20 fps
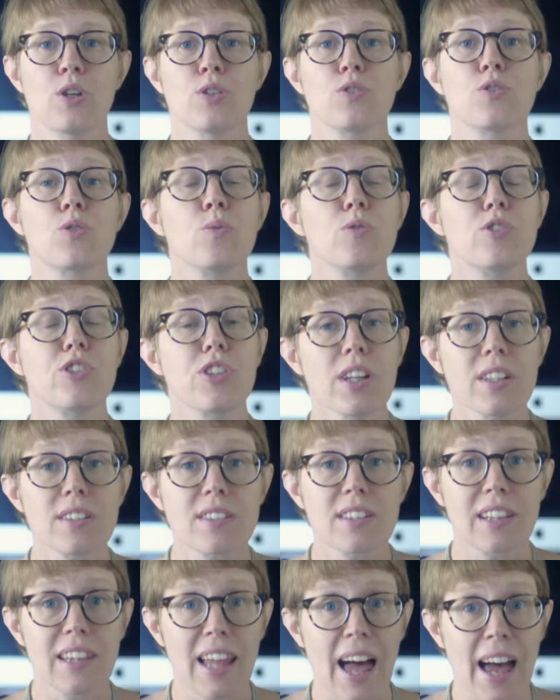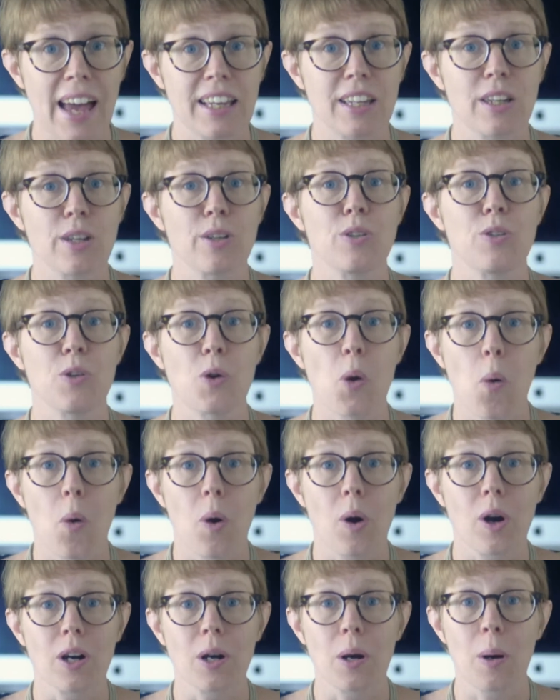So just like
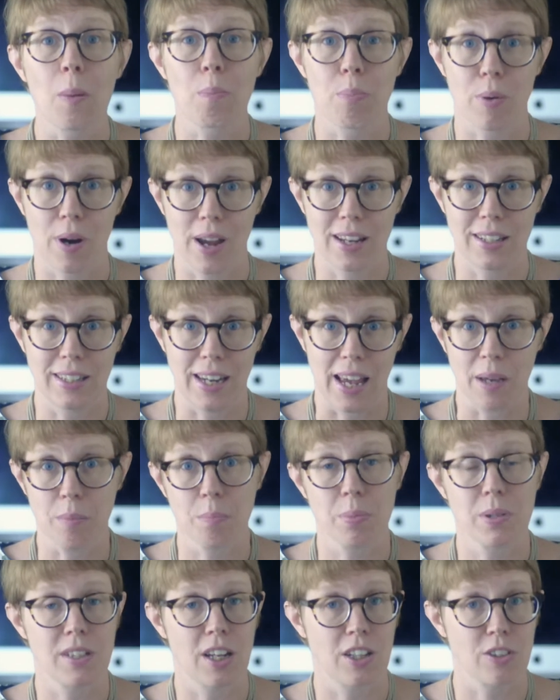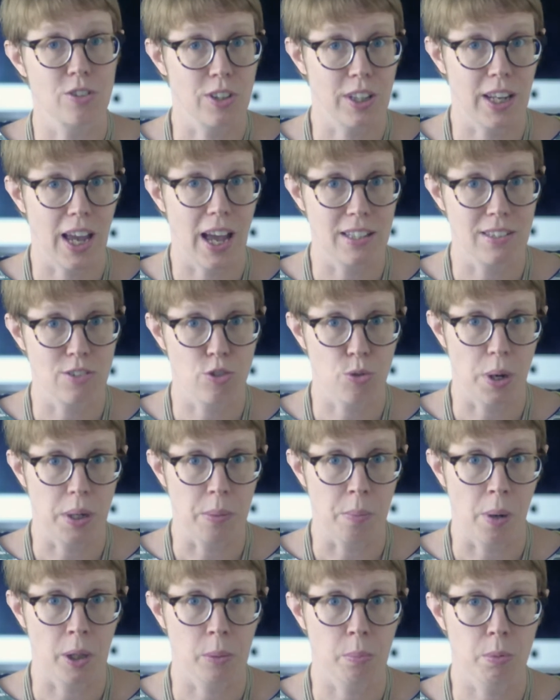your brand name potentially has
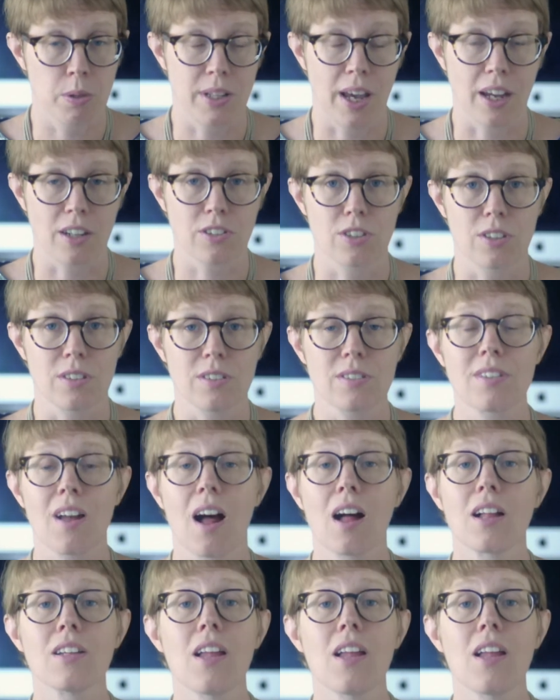trademark protections, a